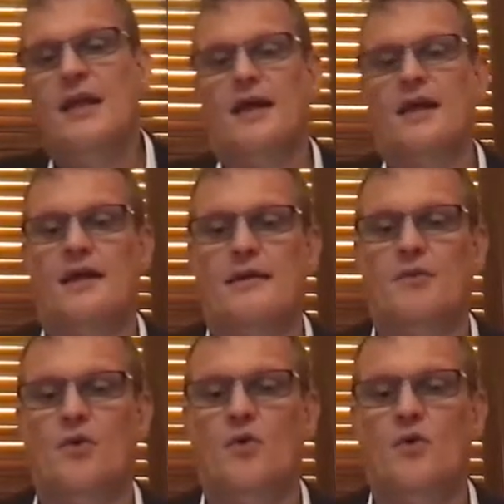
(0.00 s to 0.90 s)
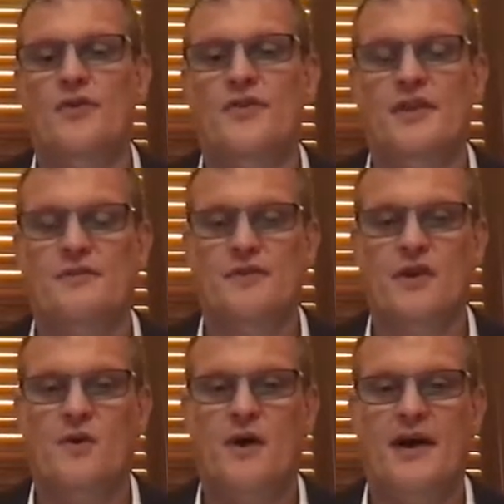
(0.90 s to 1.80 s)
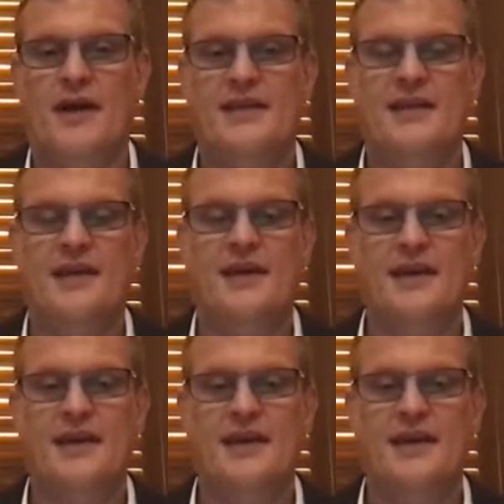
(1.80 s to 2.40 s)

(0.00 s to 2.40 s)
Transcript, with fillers: um, or that it required uh,